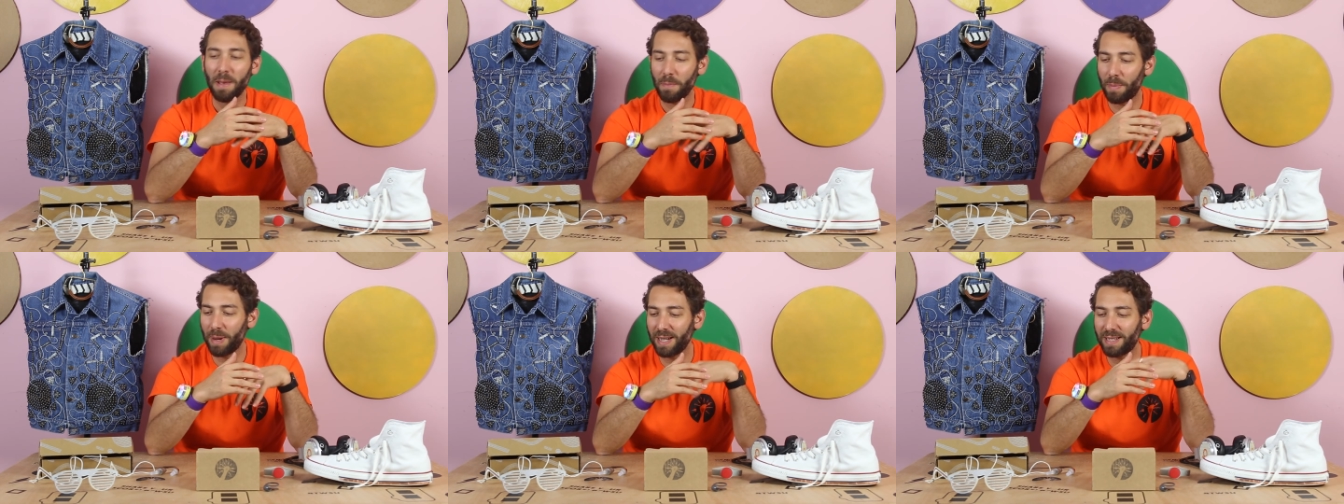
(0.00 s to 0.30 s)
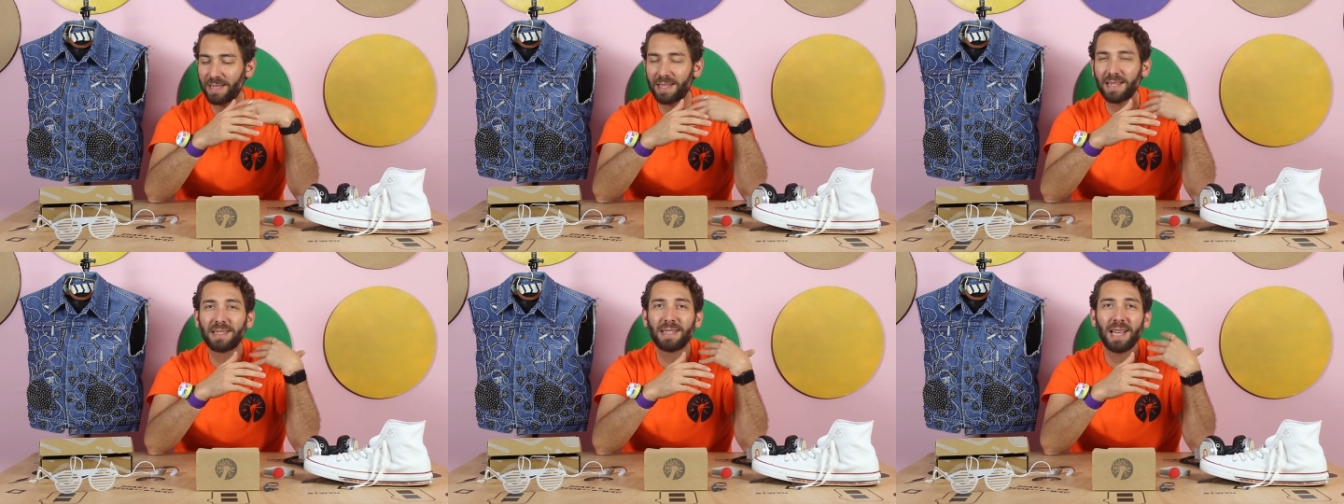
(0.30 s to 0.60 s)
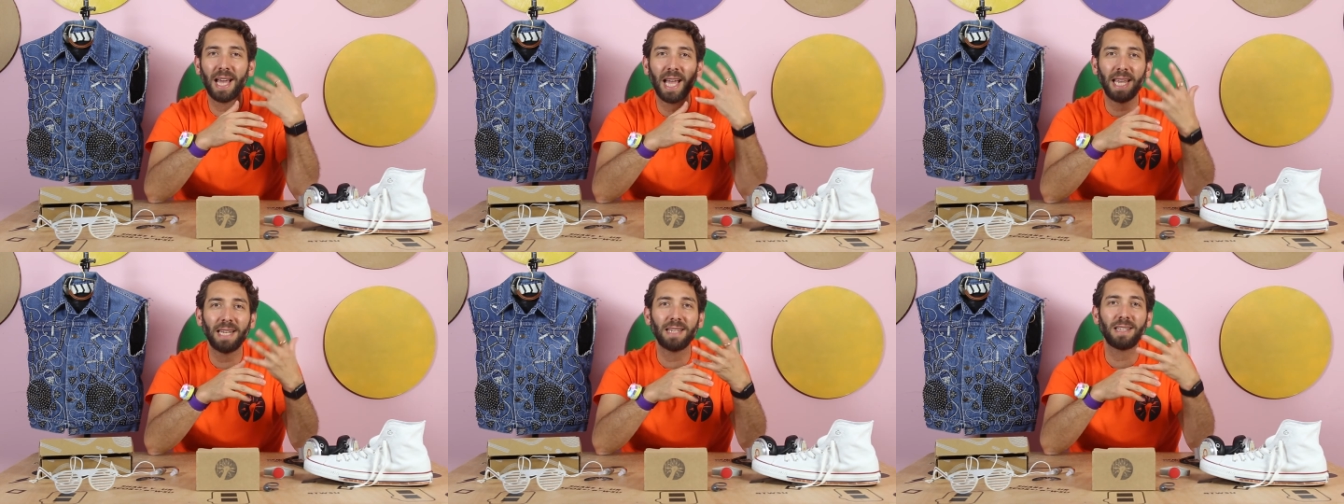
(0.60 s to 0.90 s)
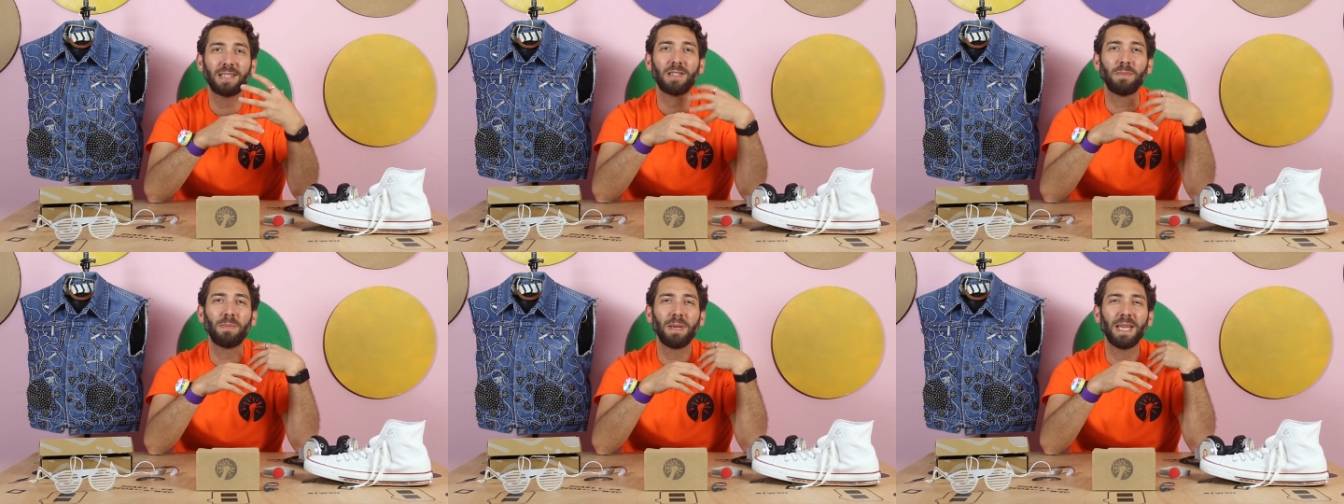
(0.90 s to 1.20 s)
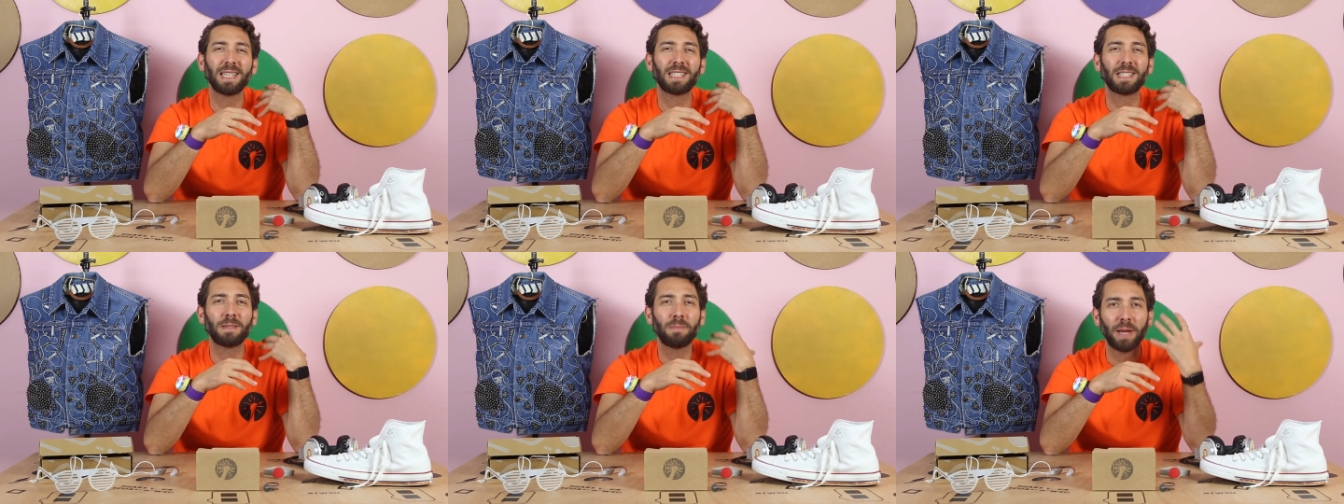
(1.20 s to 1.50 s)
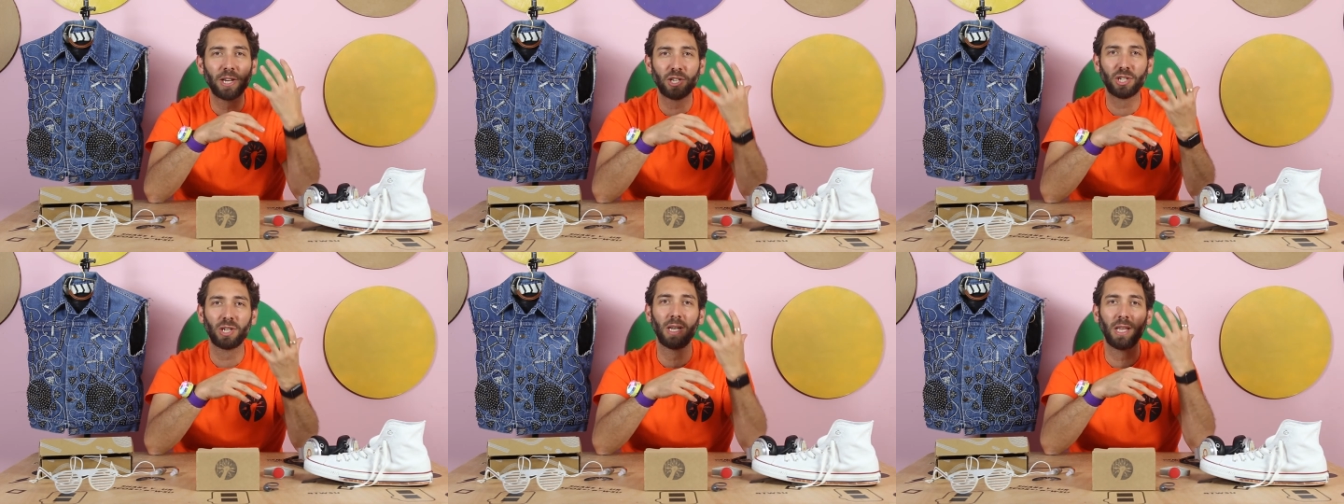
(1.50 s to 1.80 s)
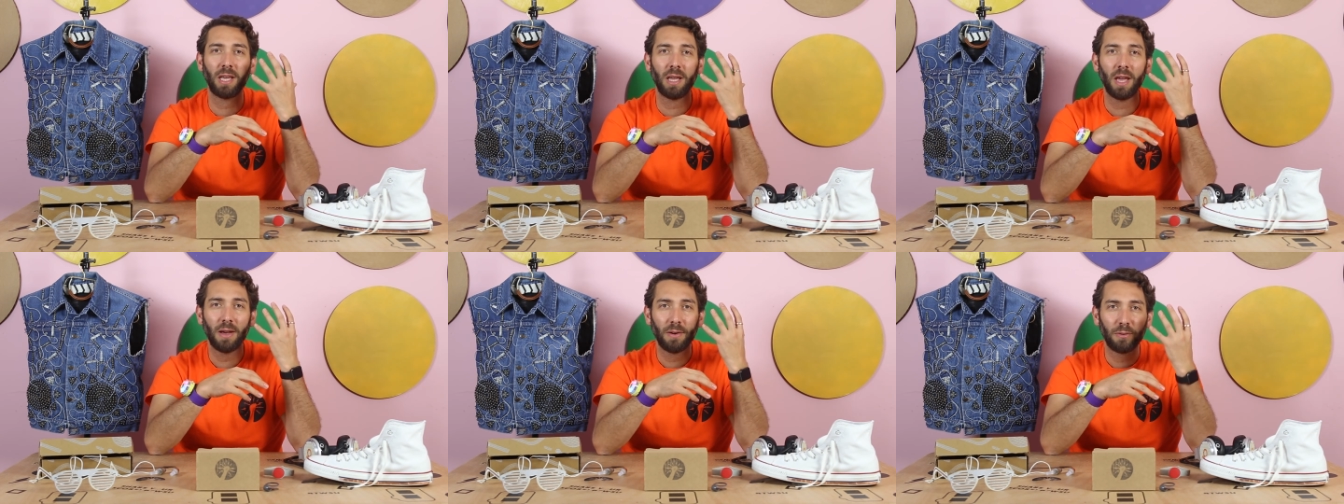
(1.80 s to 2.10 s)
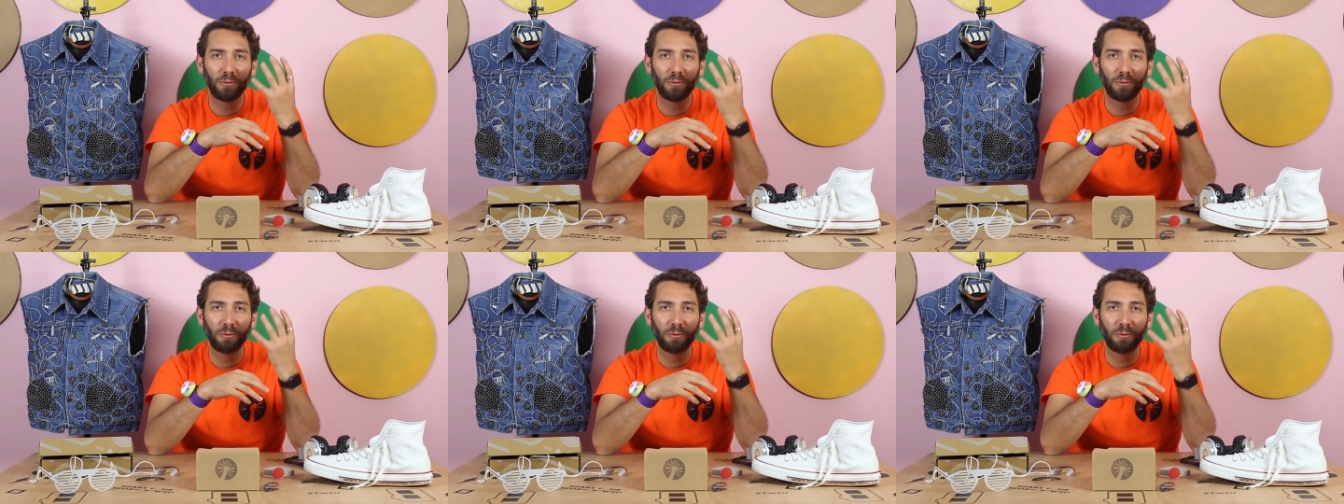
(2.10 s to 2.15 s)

but it's designed to be especially